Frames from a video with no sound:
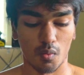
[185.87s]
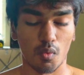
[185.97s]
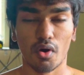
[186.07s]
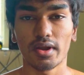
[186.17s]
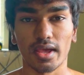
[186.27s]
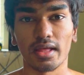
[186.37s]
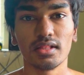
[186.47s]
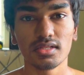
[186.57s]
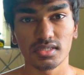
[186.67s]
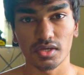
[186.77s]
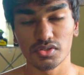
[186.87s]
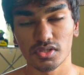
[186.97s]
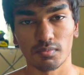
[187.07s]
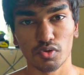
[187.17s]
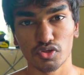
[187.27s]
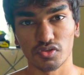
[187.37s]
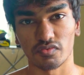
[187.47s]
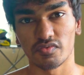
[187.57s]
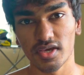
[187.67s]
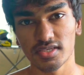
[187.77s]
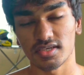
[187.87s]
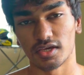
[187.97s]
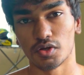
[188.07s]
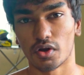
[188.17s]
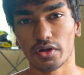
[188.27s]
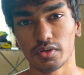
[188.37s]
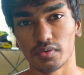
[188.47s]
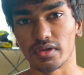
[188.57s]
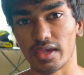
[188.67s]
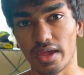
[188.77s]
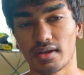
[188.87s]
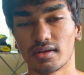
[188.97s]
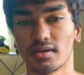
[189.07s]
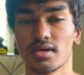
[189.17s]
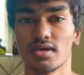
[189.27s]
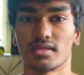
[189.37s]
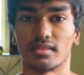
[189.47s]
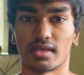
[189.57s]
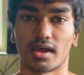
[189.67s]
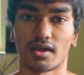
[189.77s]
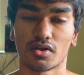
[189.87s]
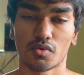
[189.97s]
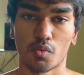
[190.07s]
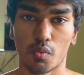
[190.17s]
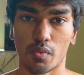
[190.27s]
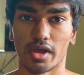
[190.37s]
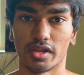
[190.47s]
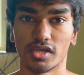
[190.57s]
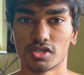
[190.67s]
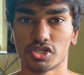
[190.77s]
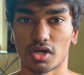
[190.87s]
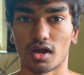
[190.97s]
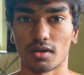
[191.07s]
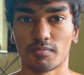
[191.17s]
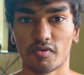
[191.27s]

what else are you supposed to fix in order to get that very sharp